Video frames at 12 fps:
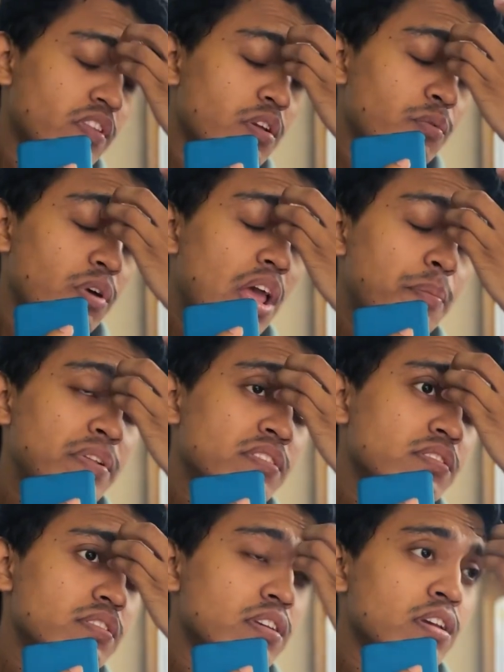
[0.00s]
What
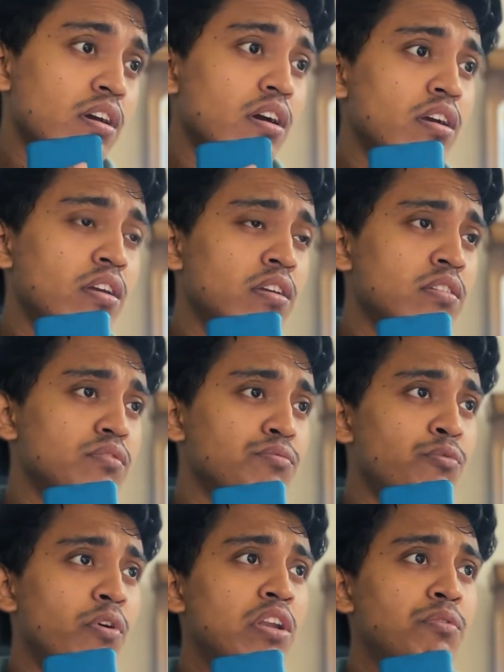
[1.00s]
happens is
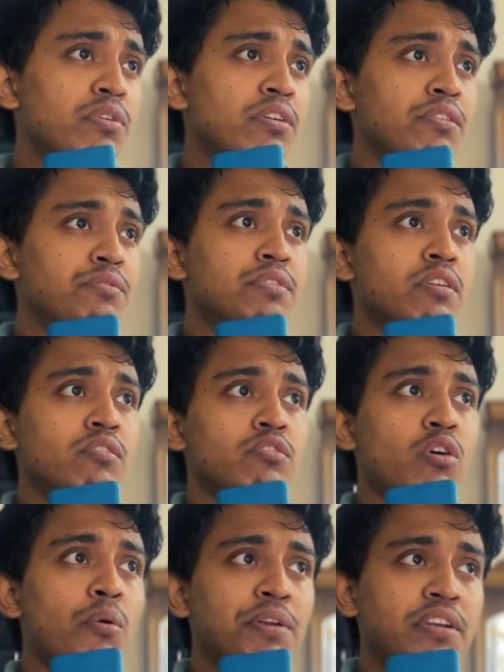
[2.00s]
when we are using our
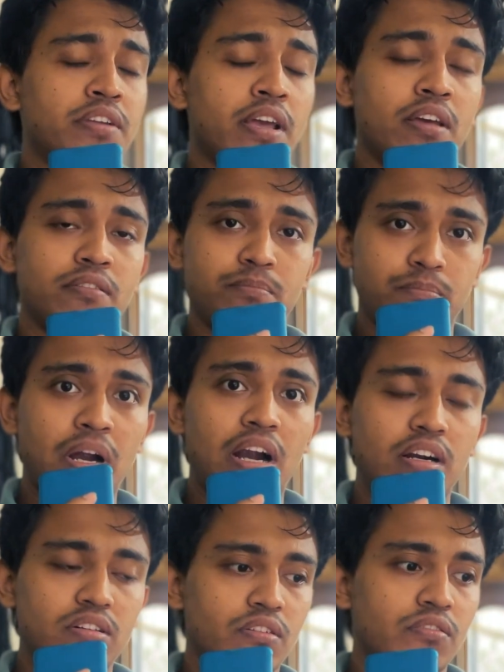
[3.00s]
dominant
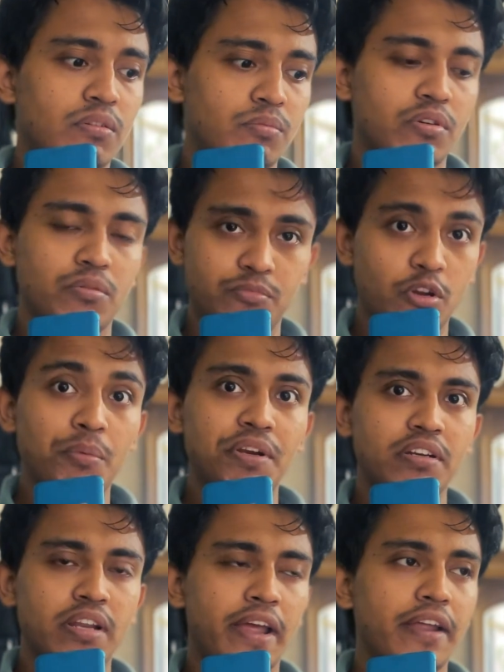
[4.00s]
part of our
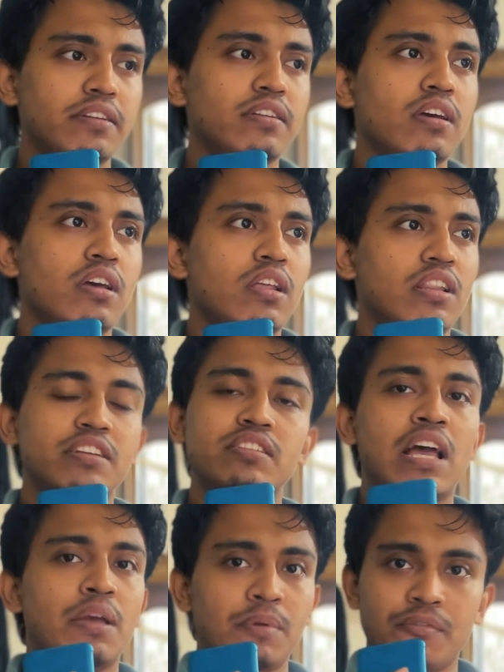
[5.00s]
dominant hand. Let's say
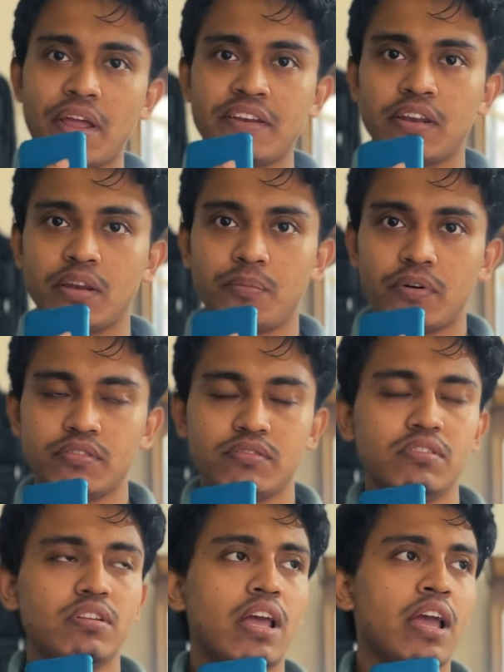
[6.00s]
I'm a right-handed
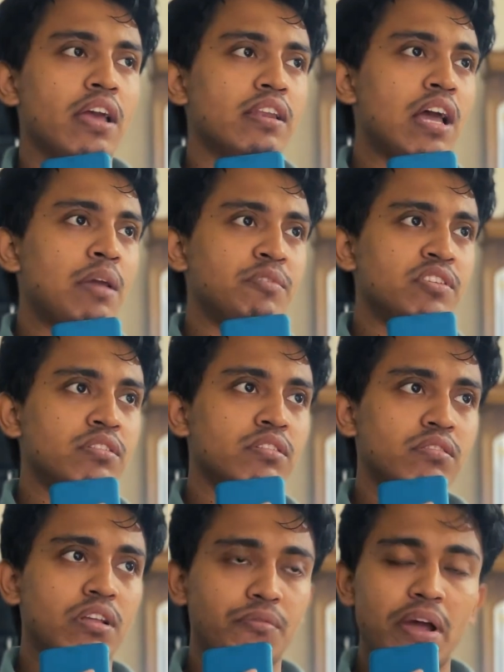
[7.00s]
person and I'm using
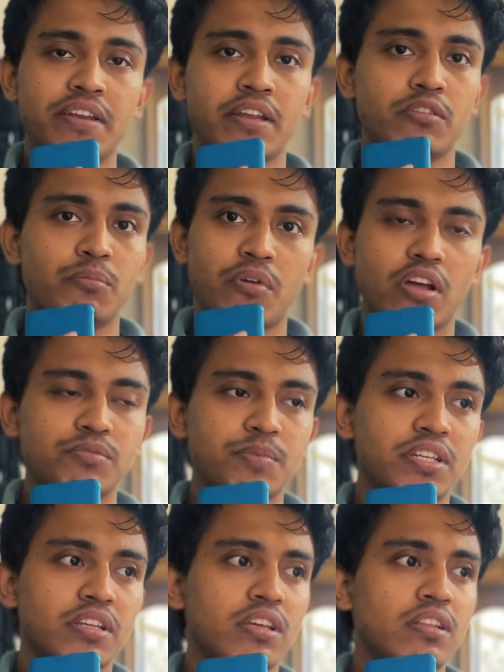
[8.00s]
the right hand to brush my
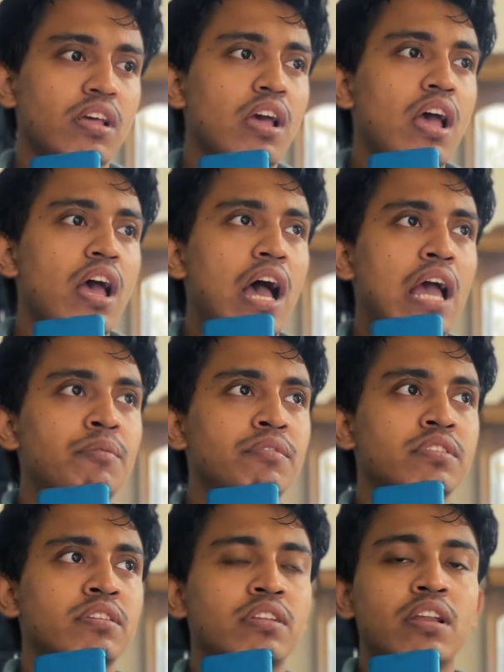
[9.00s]
teeth. I'm
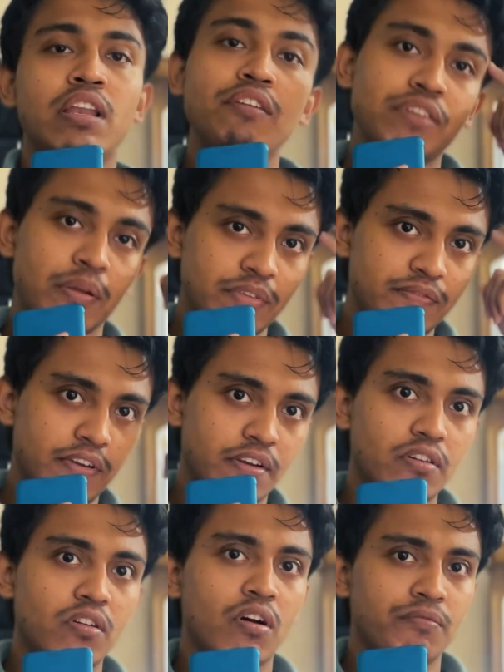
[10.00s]
using the left
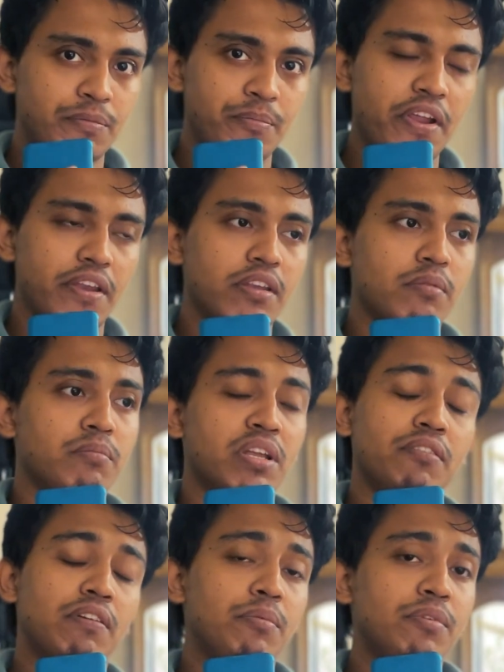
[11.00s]
hemisphere of my brain, but
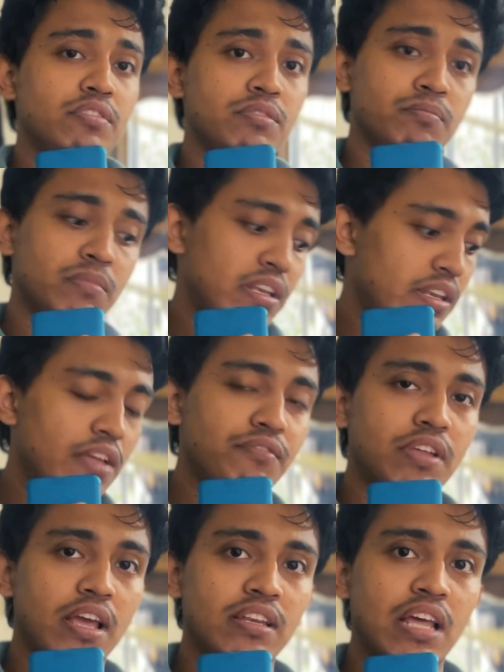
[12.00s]
if I'm using my left
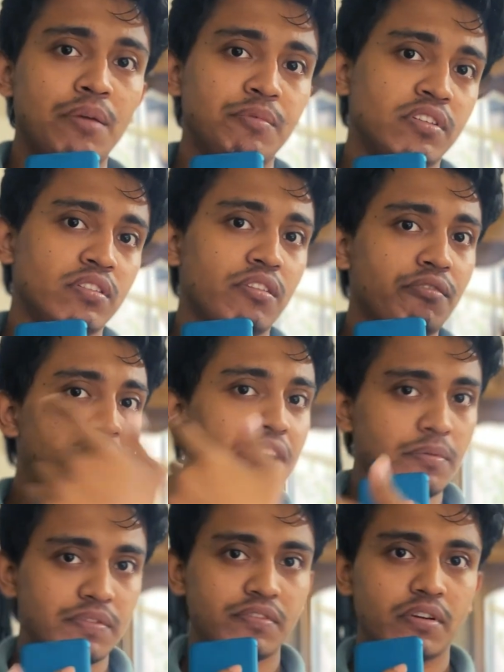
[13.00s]
hand, I'm using the right
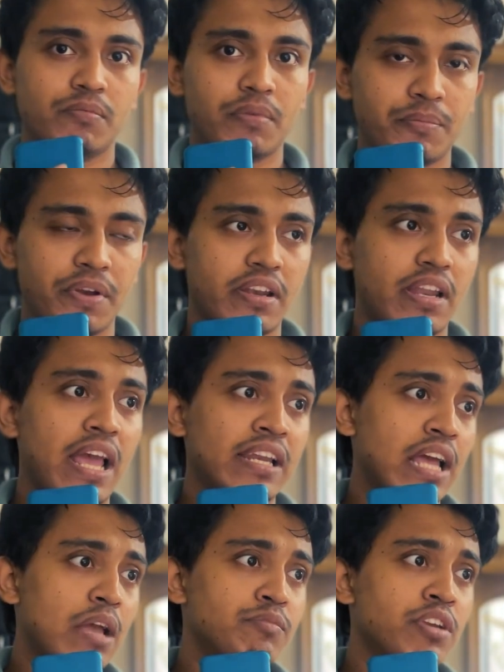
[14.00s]
hemisphere of my brain, and
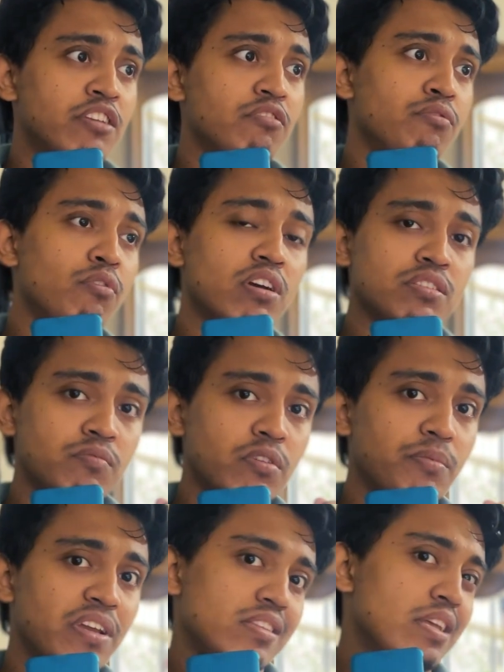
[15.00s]
I'm trying to focus more
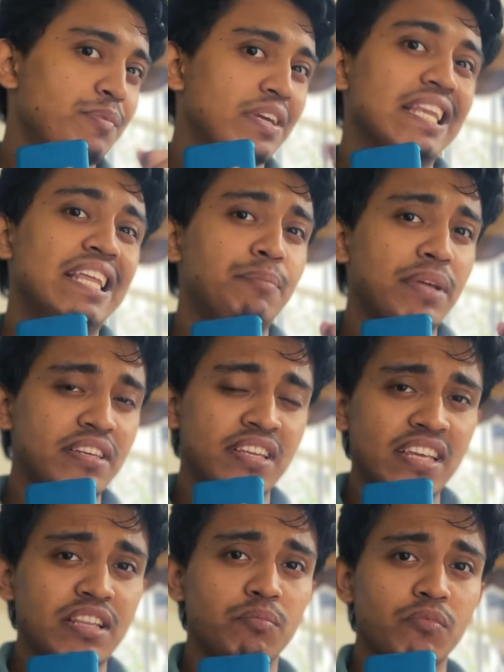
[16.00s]
because I have to clean my
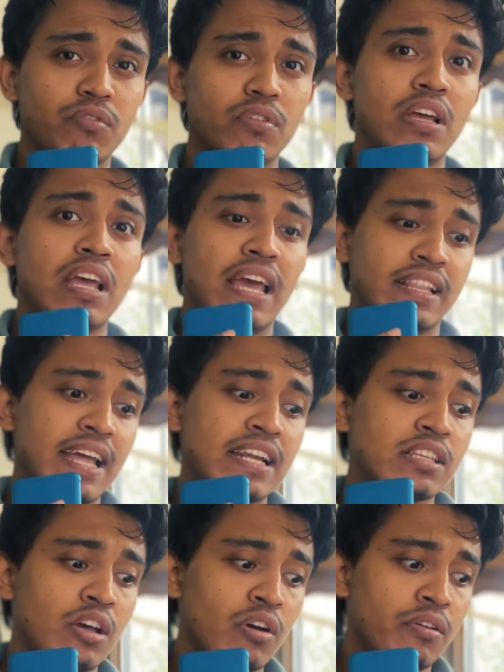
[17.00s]
teeth more, and that's
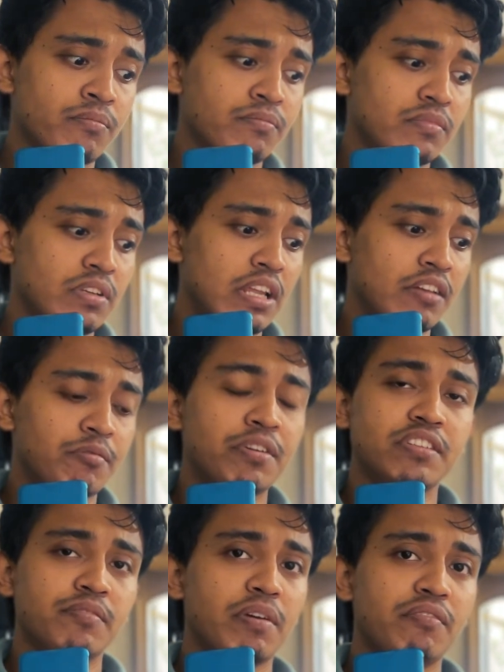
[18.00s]
how I'm
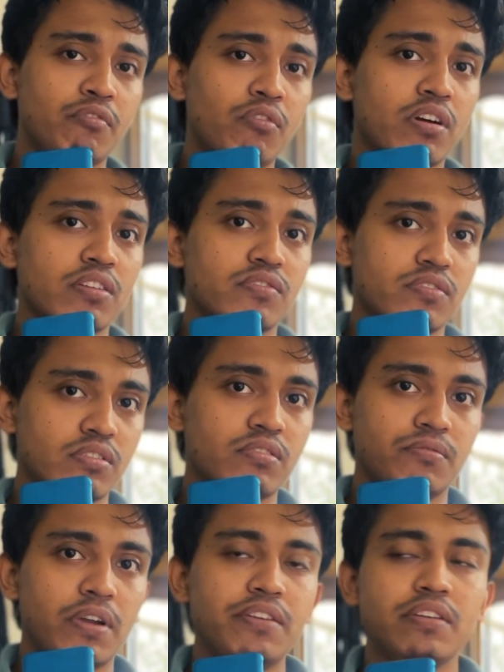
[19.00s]
increasing my focus,
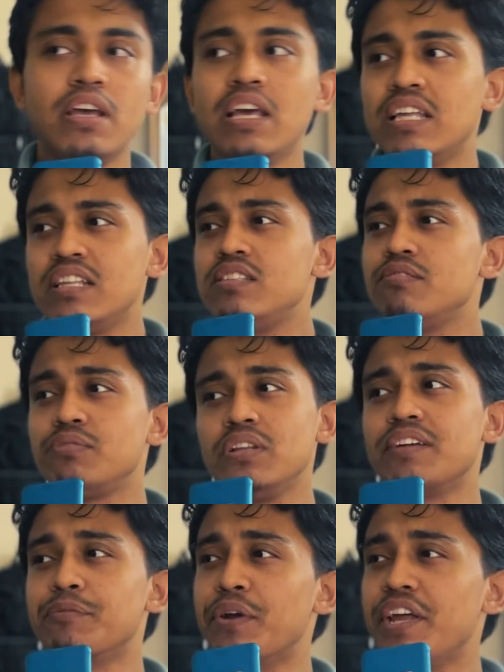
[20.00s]
right? This is a really
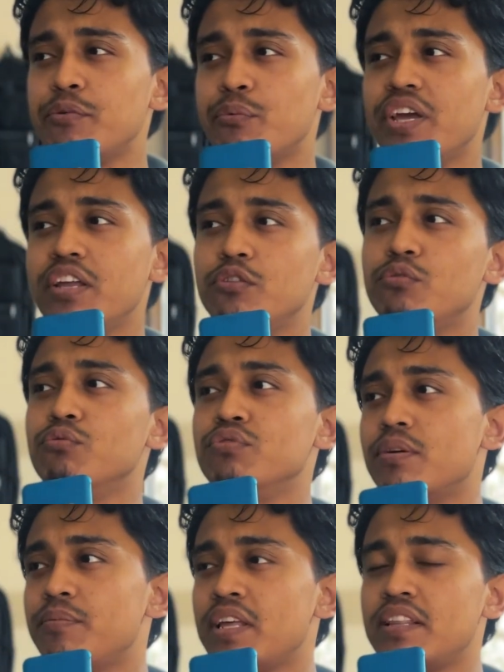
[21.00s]
great way to do
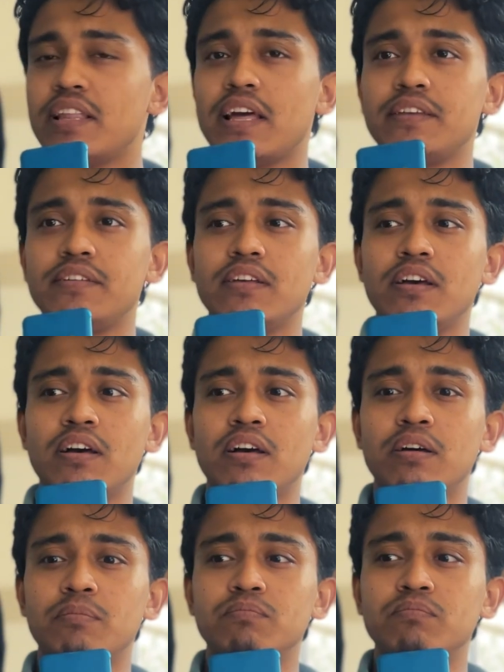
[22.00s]
something that
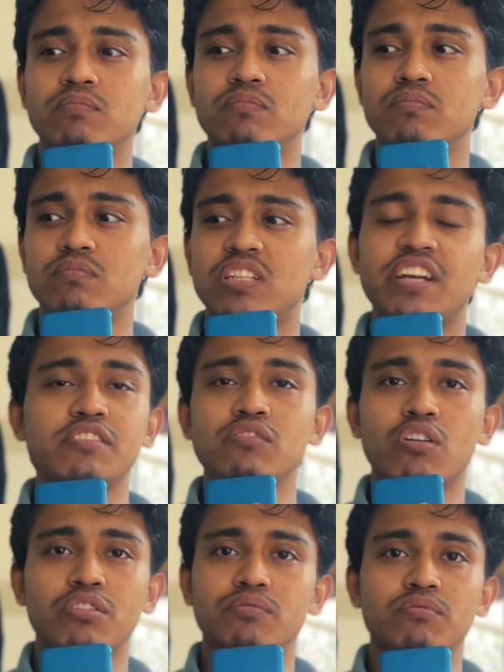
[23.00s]
is
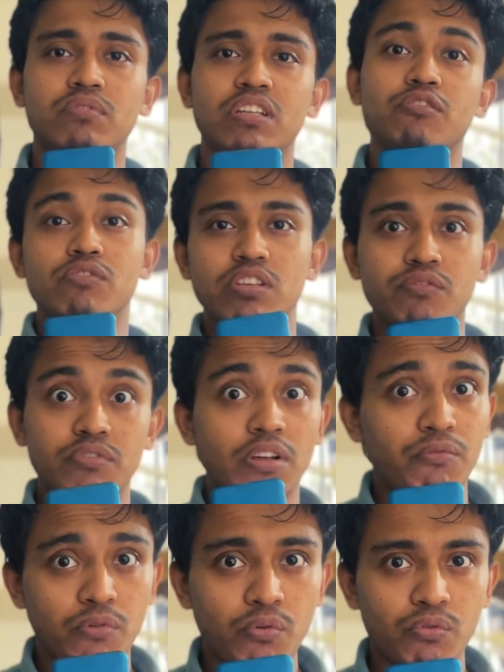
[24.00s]
not using the phone.